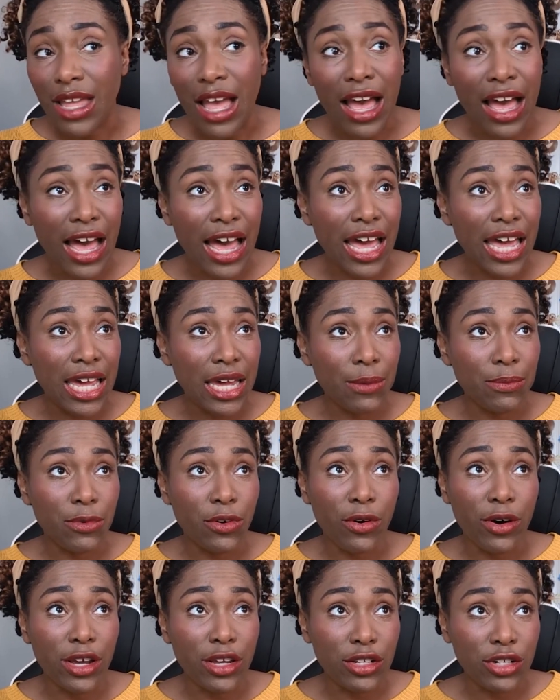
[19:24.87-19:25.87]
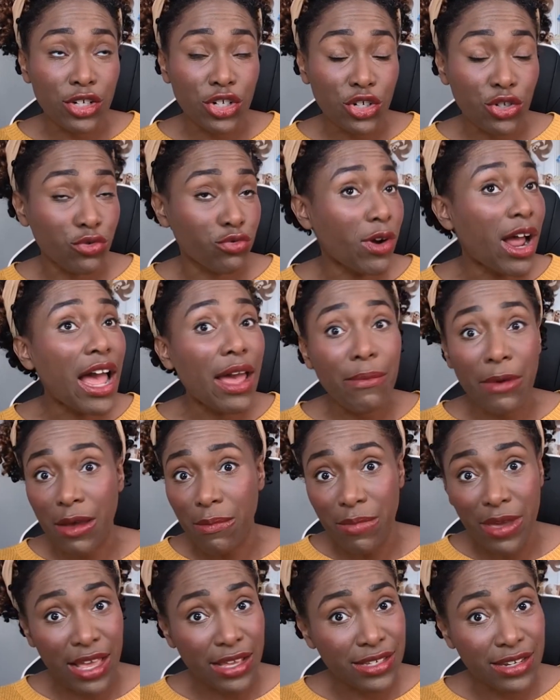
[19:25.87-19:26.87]
I'm going to try my
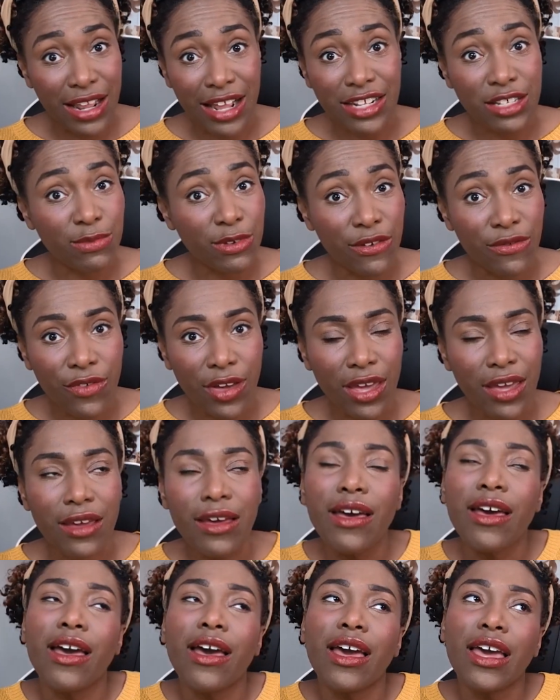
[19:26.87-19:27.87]
best not to be fake,